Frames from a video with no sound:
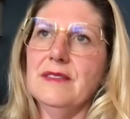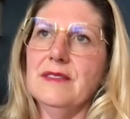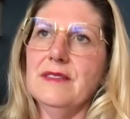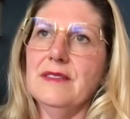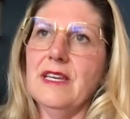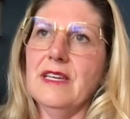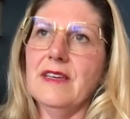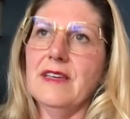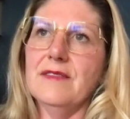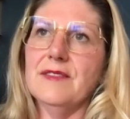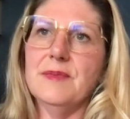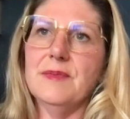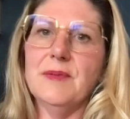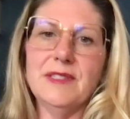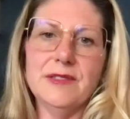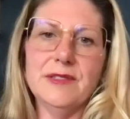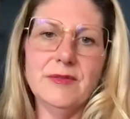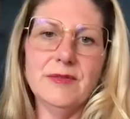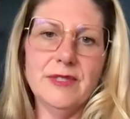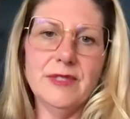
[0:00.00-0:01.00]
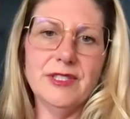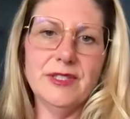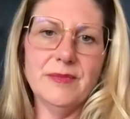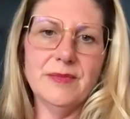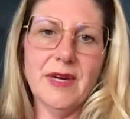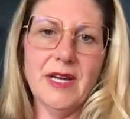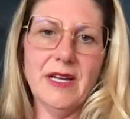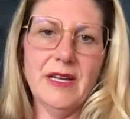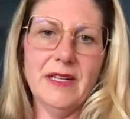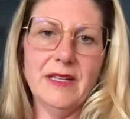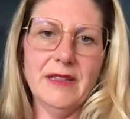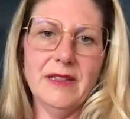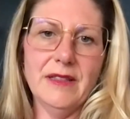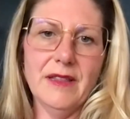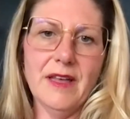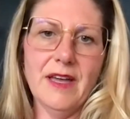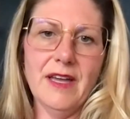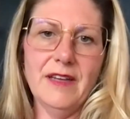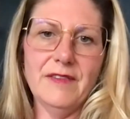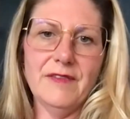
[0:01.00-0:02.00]
like, I've spent so much of my
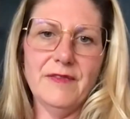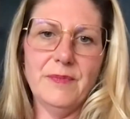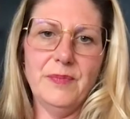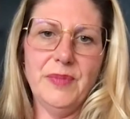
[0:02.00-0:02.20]
life